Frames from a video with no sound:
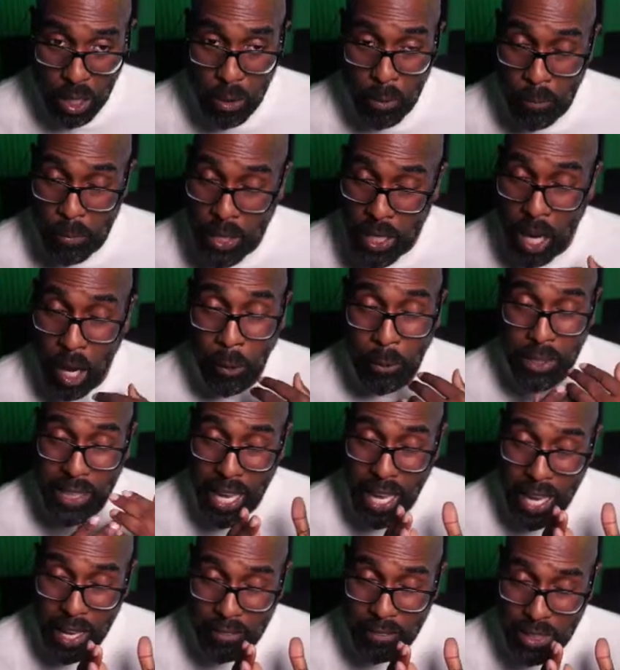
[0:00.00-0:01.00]
They already
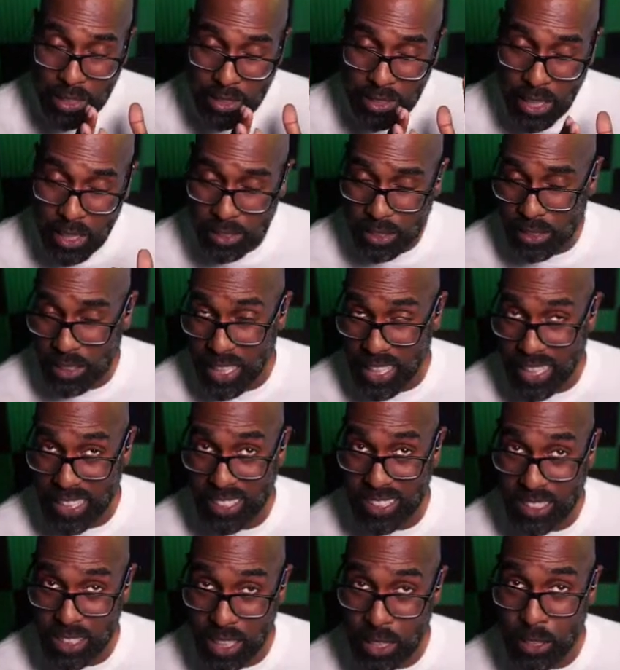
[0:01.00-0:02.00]
have a designated
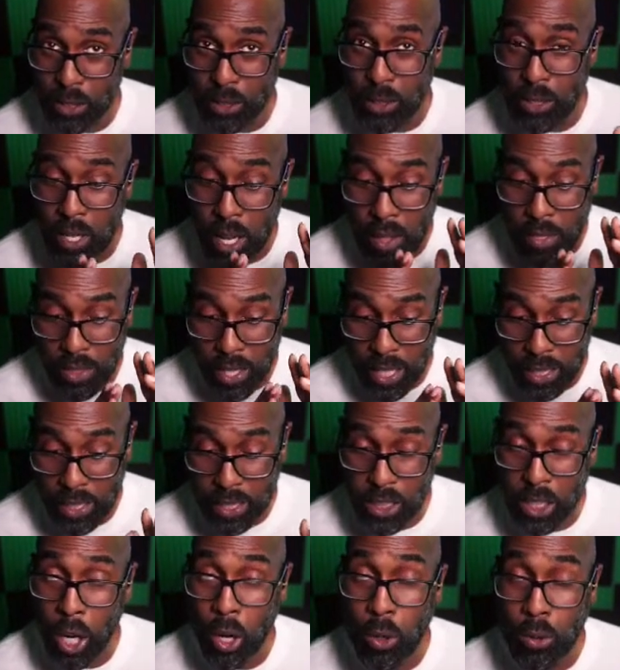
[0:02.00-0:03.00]
center that it
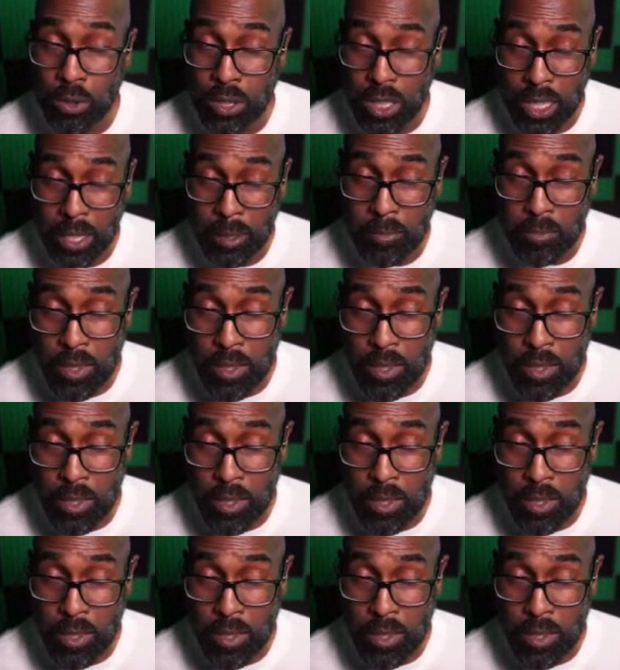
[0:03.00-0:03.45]
goes in,